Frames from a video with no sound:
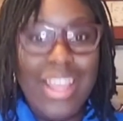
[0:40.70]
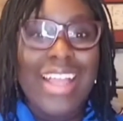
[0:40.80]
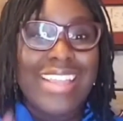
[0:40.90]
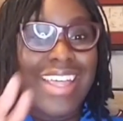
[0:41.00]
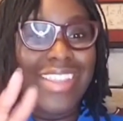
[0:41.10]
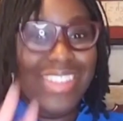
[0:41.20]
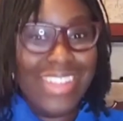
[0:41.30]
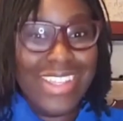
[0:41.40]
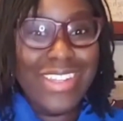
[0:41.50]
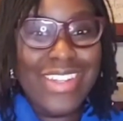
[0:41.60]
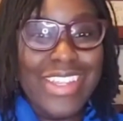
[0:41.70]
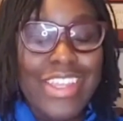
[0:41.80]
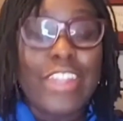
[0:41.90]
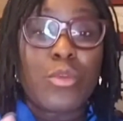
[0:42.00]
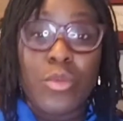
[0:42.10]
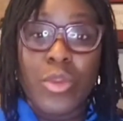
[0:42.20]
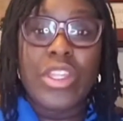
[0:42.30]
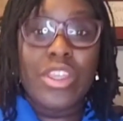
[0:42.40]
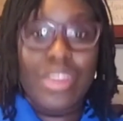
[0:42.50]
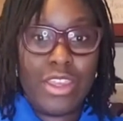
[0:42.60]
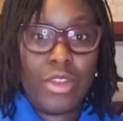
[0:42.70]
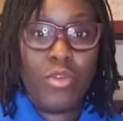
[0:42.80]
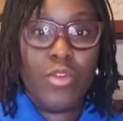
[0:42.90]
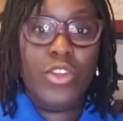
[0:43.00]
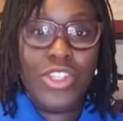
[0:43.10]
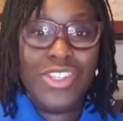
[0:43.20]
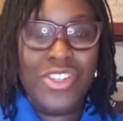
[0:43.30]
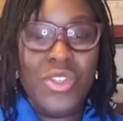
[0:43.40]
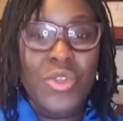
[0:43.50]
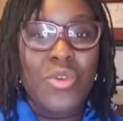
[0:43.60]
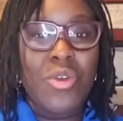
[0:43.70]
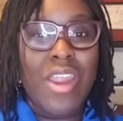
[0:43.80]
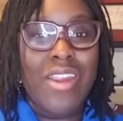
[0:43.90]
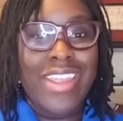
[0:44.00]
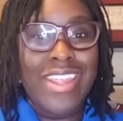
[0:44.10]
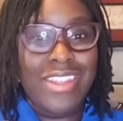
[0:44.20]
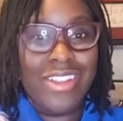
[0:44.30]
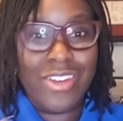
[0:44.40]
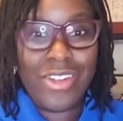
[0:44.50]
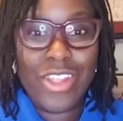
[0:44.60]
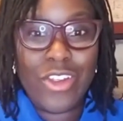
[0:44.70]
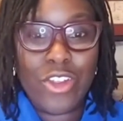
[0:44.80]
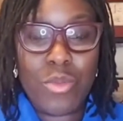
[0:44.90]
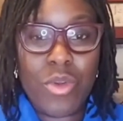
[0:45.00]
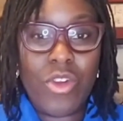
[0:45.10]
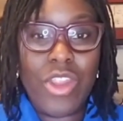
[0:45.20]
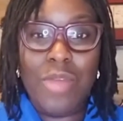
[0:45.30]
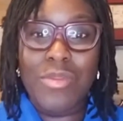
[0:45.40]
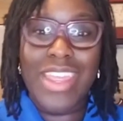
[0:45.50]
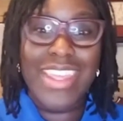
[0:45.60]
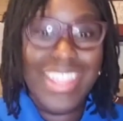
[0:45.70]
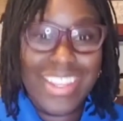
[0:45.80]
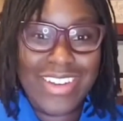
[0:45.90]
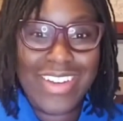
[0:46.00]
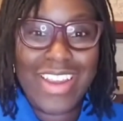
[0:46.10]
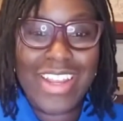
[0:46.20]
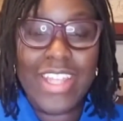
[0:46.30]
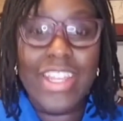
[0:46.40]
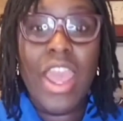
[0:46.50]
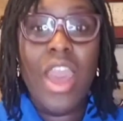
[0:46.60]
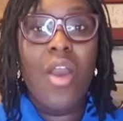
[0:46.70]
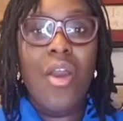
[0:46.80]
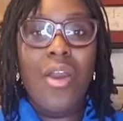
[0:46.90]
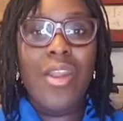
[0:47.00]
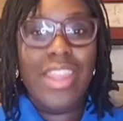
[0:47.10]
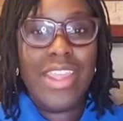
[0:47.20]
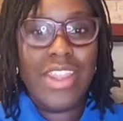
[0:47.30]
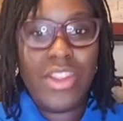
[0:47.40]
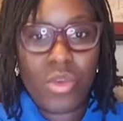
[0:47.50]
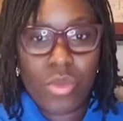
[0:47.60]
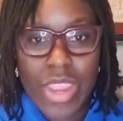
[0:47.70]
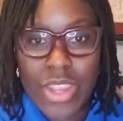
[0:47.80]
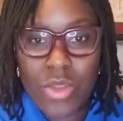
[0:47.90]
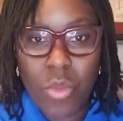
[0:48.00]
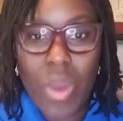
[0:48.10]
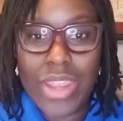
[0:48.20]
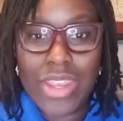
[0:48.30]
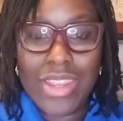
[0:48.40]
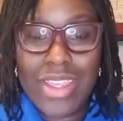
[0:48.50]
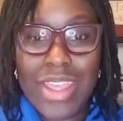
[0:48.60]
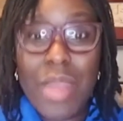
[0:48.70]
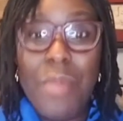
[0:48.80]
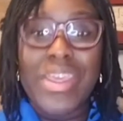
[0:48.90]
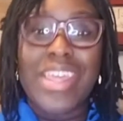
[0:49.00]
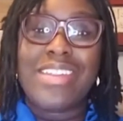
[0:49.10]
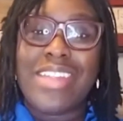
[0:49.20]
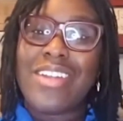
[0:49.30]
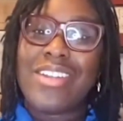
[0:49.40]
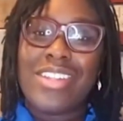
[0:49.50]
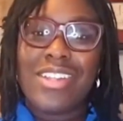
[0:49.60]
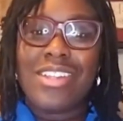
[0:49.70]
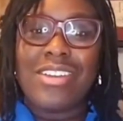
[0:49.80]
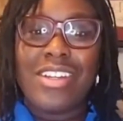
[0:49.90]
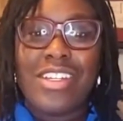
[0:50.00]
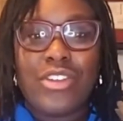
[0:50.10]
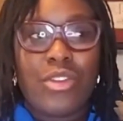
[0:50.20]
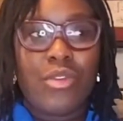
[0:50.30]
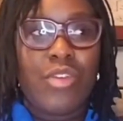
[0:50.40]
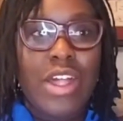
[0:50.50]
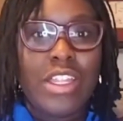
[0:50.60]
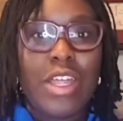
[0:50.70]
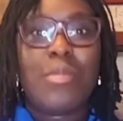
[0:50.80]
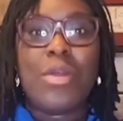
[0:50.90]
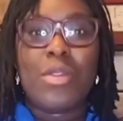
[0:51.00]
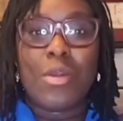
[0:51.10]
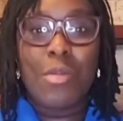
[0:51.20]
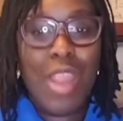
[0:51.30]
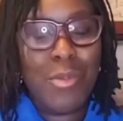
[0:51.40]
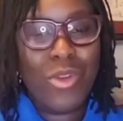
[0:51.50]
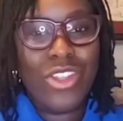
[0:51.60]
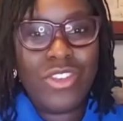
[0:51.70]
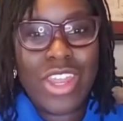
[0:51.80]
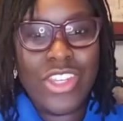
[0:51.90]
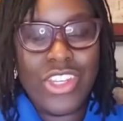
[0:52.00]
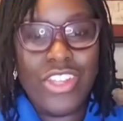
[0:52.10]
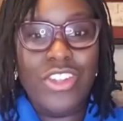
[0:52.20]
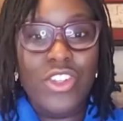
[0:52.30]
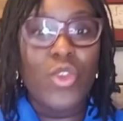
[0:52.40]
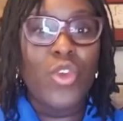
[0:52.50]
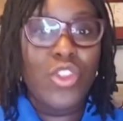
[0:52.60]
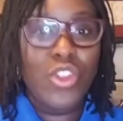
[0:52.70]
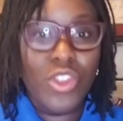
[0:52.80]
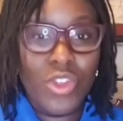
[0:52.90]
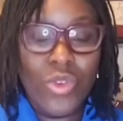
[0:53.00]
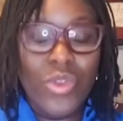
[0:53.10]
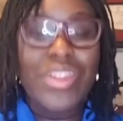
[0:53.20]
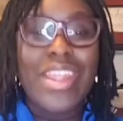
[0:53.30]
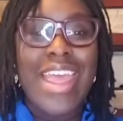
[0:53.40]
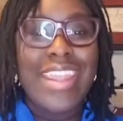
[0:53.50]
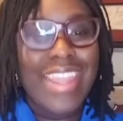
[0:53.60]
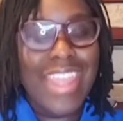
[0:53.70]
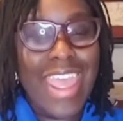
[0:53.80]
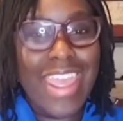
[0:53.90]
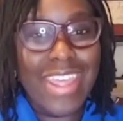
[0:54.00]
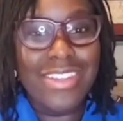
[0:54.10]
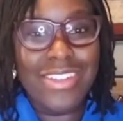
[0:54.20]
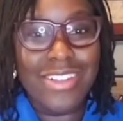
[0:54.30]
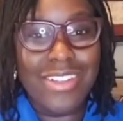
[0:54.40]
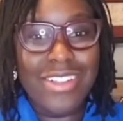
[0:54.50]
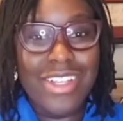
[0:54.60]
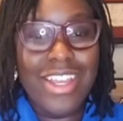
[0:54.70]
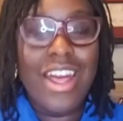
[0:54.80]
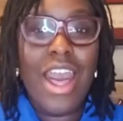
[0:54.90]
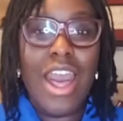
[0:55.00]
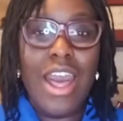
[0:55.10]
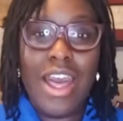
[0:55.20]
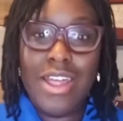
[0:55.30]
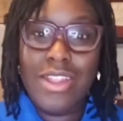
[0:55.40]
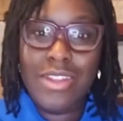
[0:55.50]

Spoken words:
Now, this is really good for children who are in the early years program like kindergarten or in grade 1 because they are still learning to develop the proper strategies to use and handle a